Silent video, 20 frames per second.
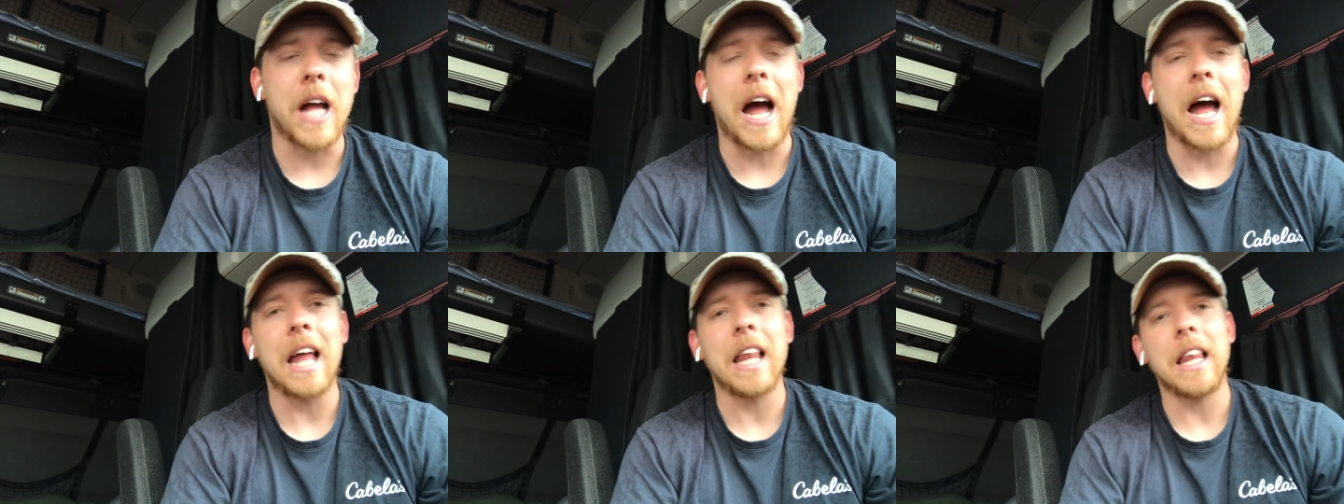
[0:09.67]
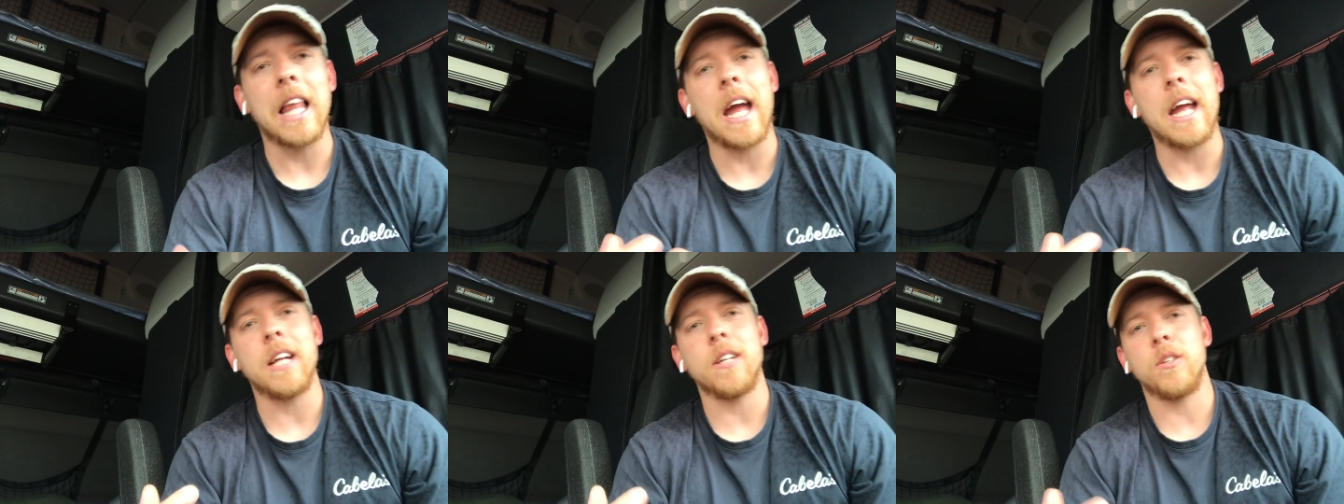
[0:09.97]
I
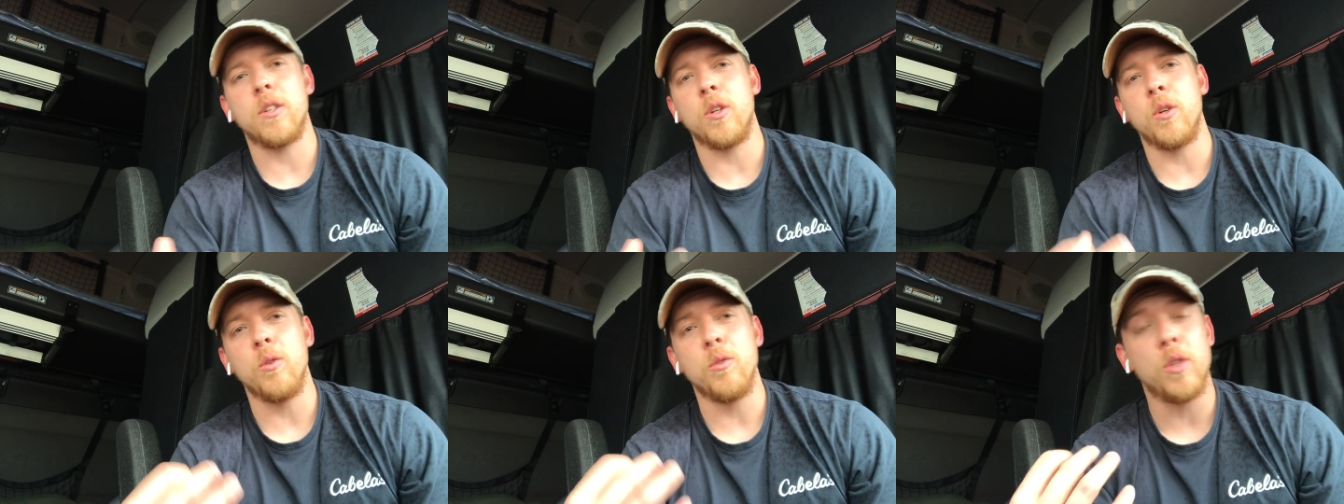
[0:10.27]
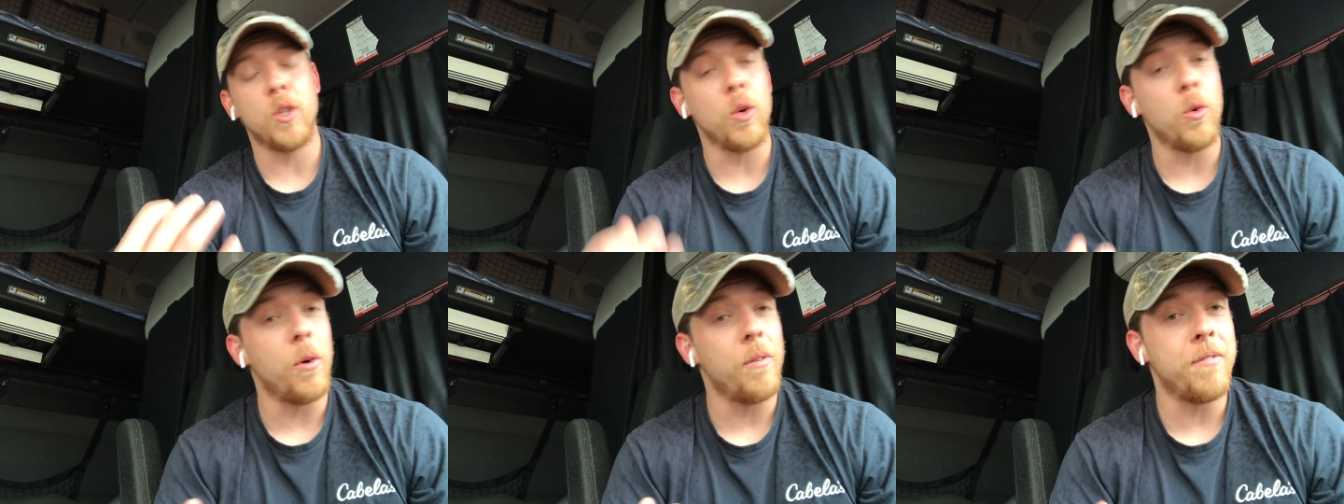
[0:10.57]
like to
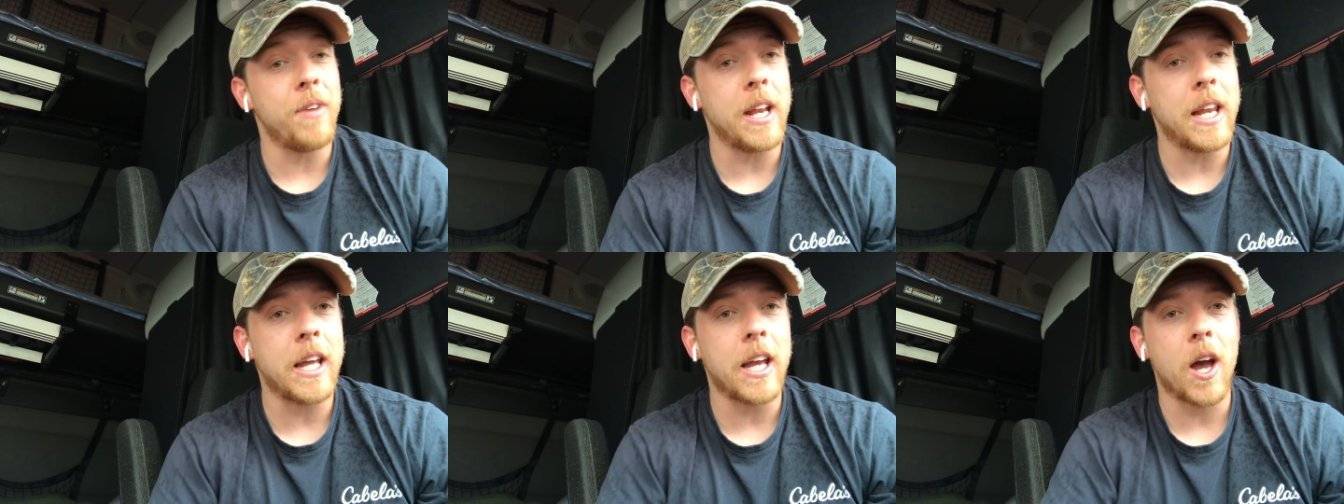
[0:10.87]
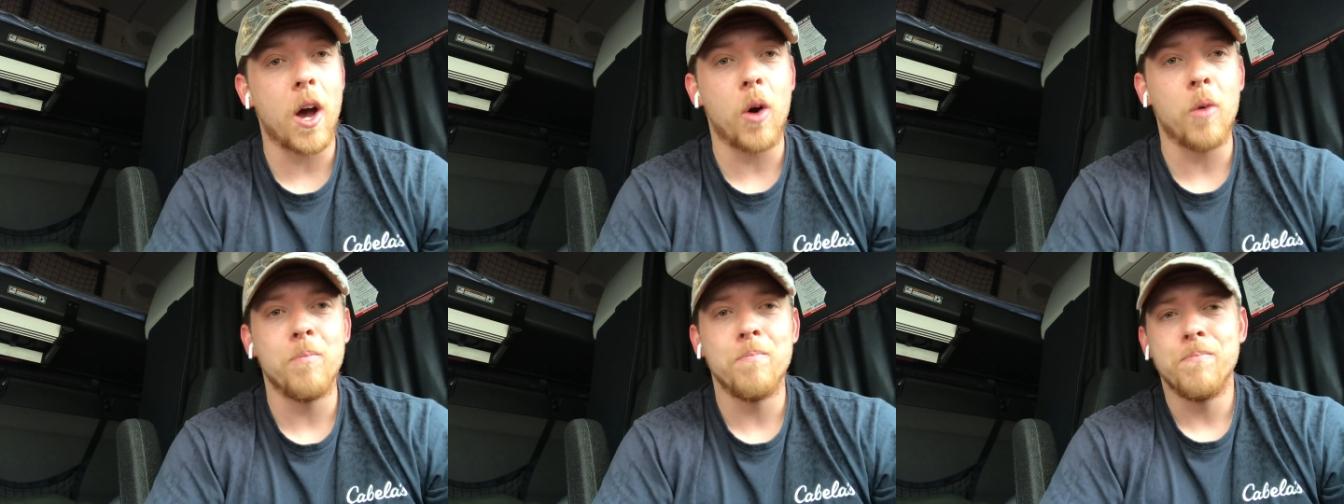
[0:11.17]
do a
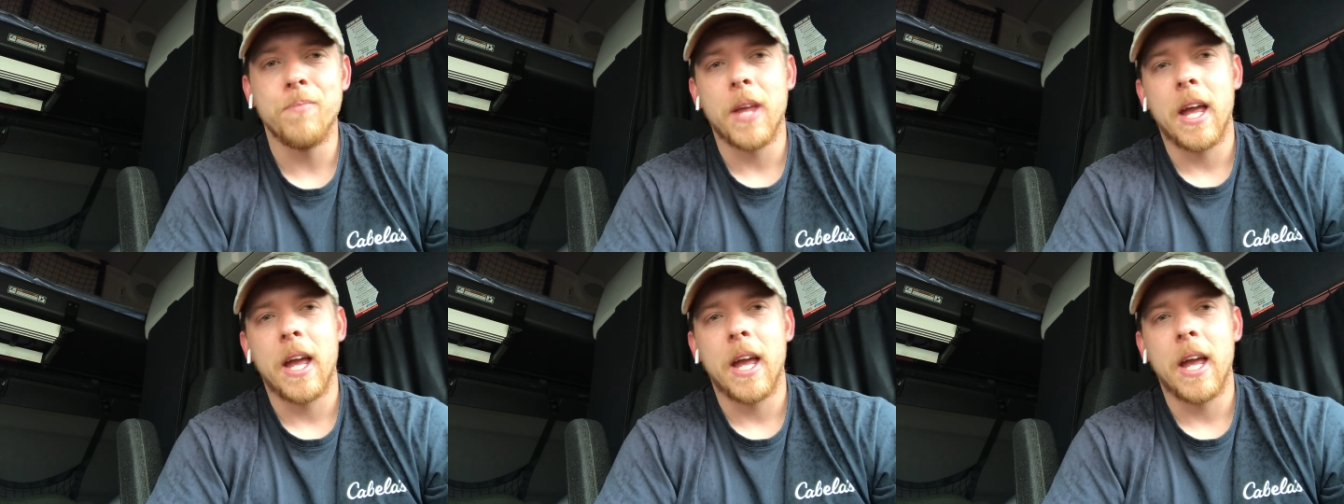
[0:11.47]
video